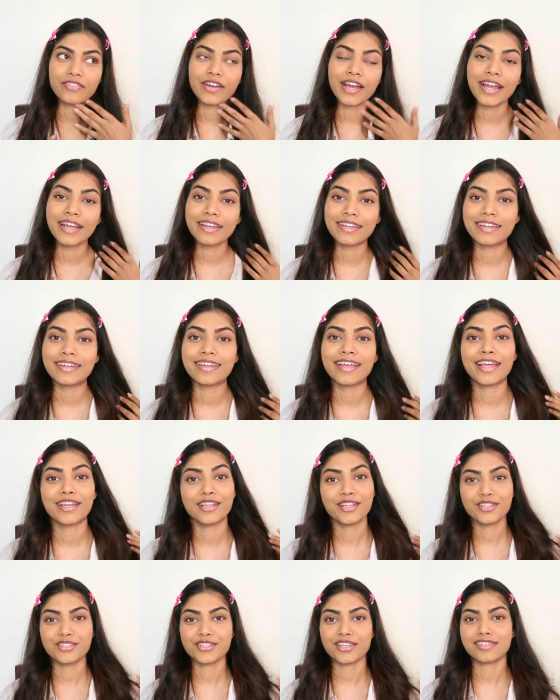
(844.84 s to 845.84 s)
I did
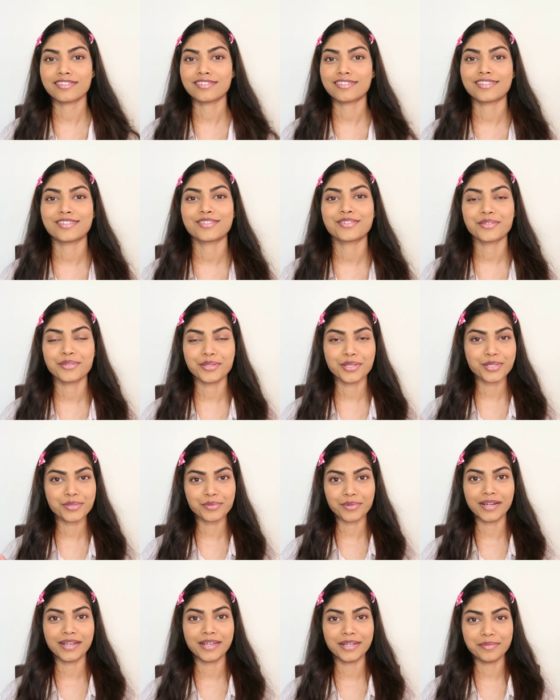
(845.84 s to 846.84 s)
any justice to this
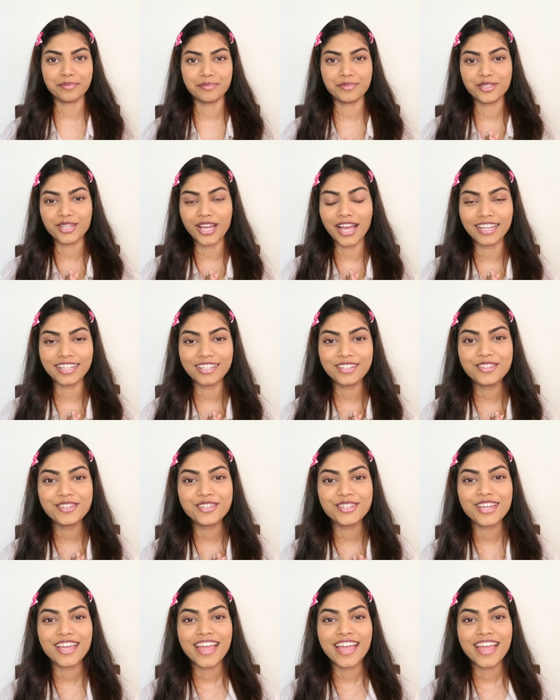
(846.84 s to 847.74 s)
one dip challenge.